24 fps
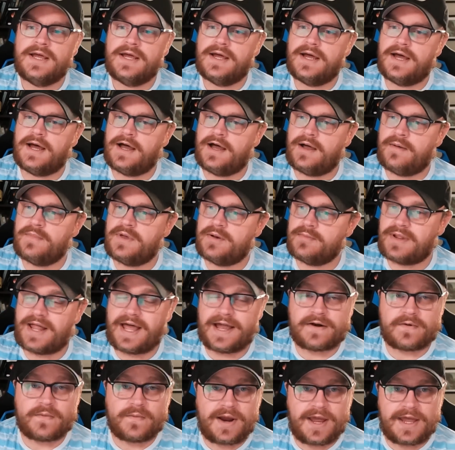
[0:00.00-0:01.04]
In
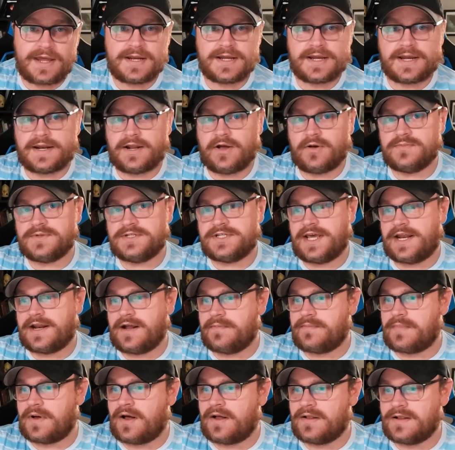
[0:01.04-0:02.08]
black-red, it can help set
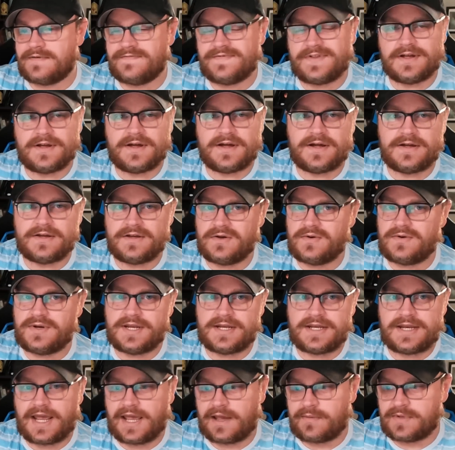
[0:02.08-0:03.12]
up all of the you
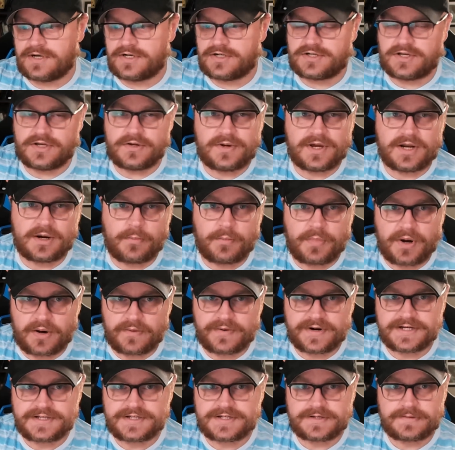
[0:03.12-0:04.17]
did damage, so you get a
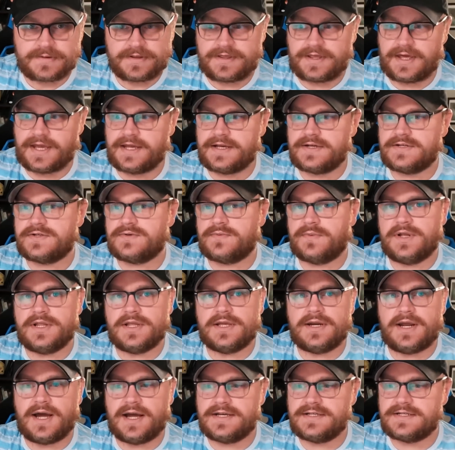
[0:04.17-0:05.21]
bonus things
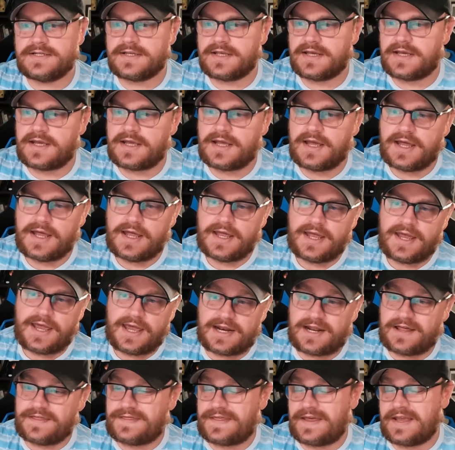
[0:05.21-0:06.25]
really nicely.
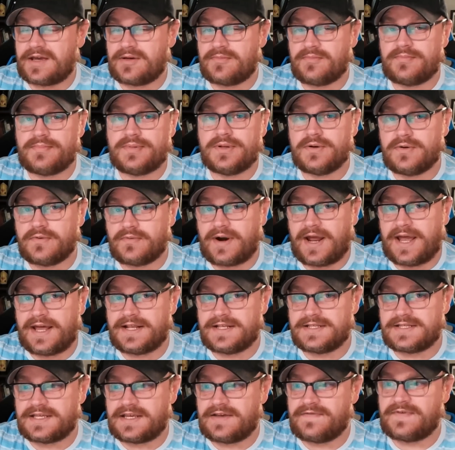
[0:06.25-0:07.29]
And I think in blue-red,
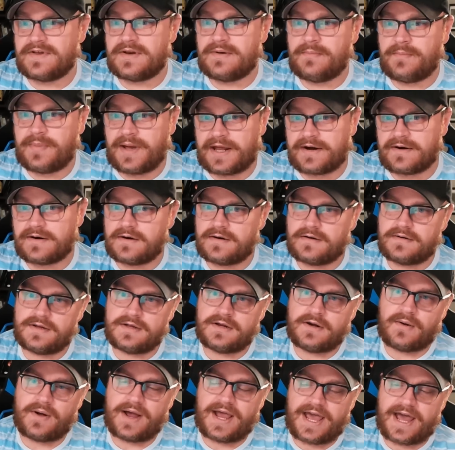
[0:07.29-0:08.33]
it's even better.
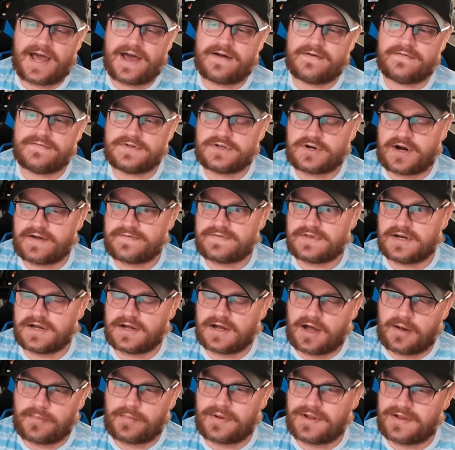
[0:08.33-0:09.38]
You know, I have drafted a
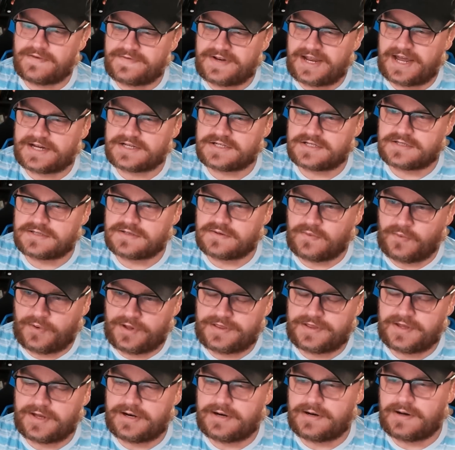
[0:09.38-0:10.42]
couple of decks
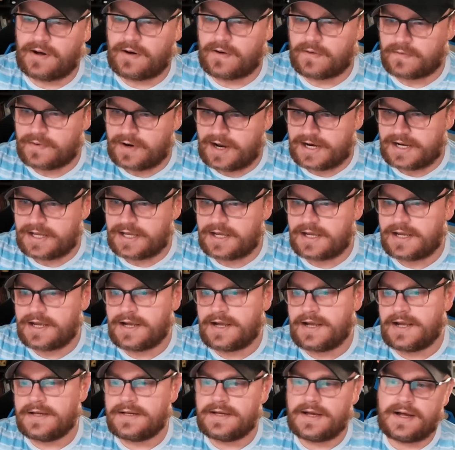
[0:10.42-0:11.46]
with it already,
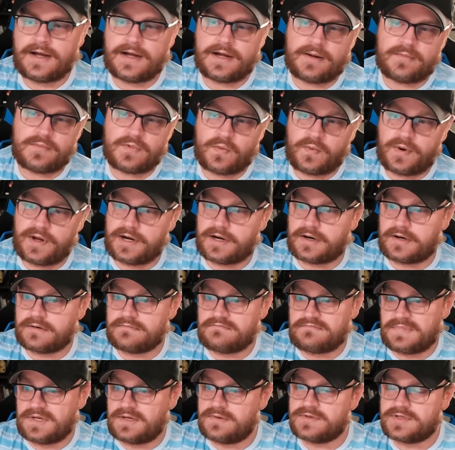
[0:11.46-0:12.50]

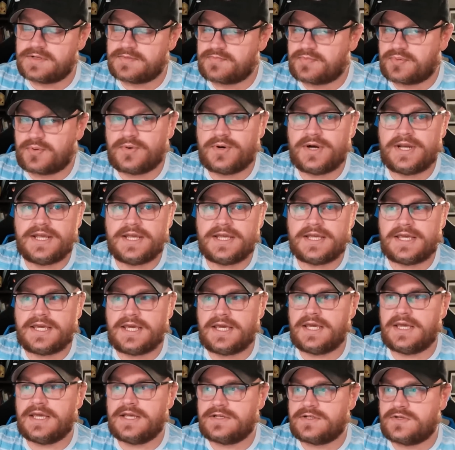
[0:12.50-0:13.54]
where it was pretty
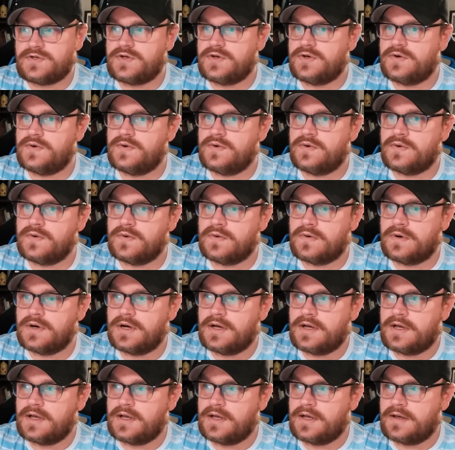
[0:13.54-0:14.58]
key to
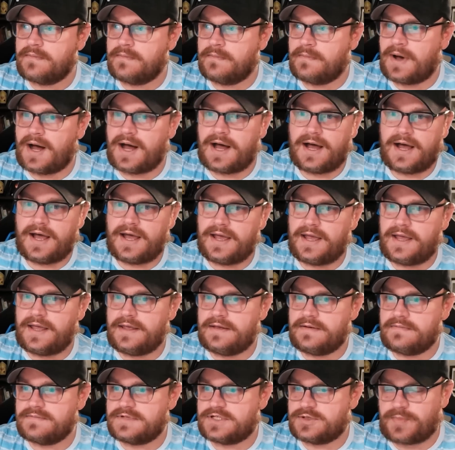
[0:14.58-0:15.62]

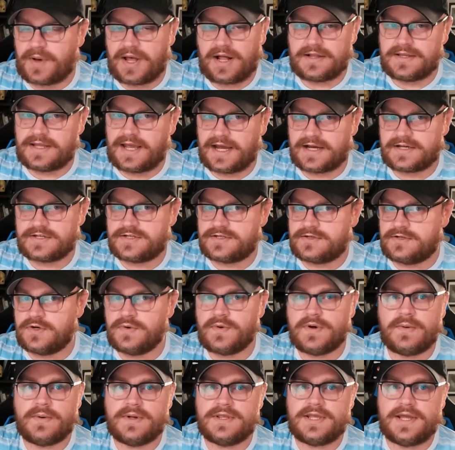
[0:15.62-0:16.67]
my spell decks
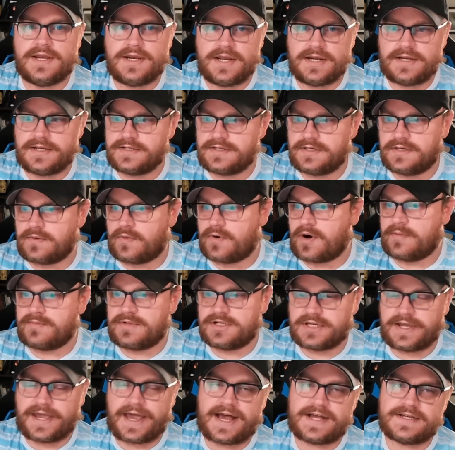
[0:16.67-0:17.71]
doing what they needed to, where I'm
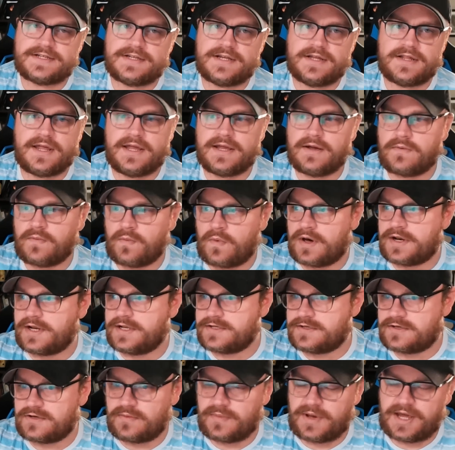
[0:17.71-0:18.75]
just casting like 1
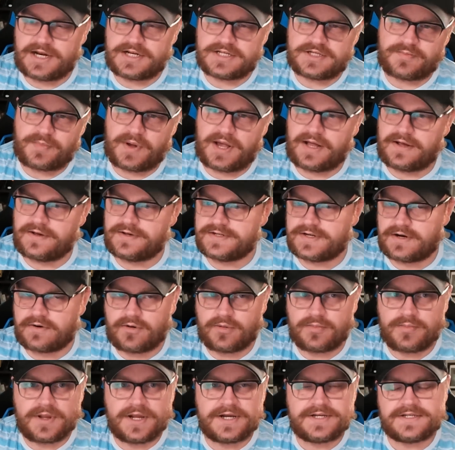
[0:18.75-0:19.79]
and 2 mana spells that
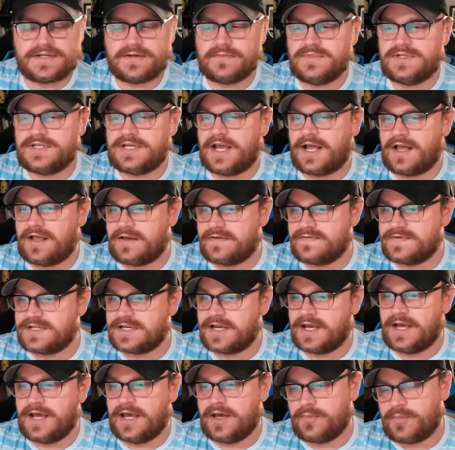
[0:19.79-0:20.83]
replace themselves,
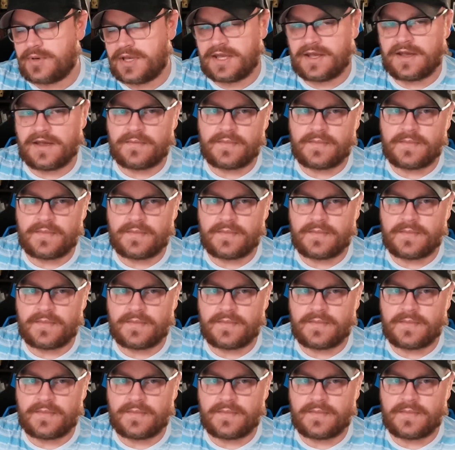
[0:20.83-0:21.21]
pinging